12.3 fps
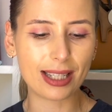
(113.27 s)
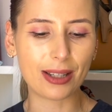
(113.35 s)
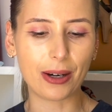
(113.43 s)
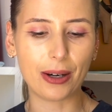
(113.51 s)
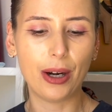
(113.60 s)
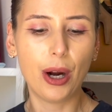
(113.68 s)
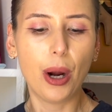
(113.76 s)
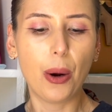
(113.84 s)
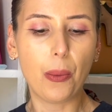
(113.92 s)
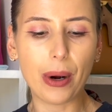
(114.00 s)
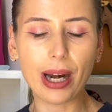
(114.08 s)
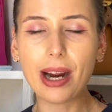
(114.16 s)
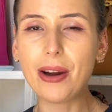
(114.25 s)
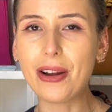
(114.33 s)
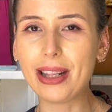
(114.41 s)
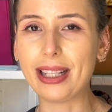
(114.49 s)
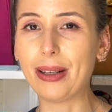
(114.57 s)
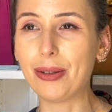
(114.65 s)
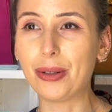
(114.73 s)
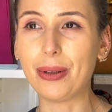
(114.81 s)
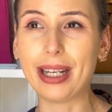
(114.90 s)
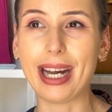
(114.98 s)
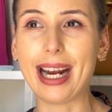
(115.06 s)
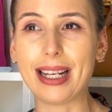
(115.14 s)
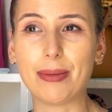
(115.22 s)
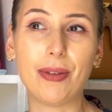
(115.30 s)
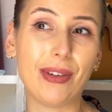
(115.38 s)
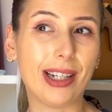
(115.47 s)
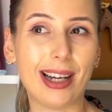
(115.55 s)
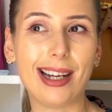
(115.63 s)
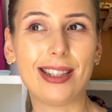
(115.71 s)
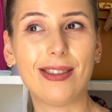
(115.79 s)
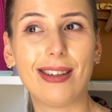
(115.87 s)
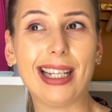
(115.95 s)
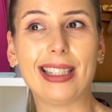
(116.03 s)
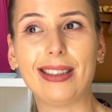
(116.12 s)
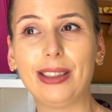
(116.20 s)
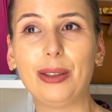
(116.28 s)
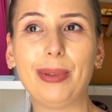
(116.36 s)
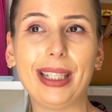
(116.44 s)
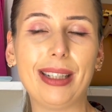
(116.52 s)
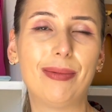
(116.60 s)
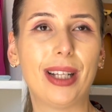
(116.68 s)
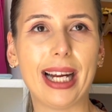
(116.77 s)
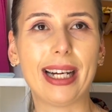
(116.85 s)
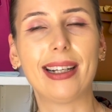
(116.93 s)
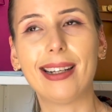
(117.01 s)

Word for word: So when I heard that they were doing Howl's Moving Castle, I was a little bit like,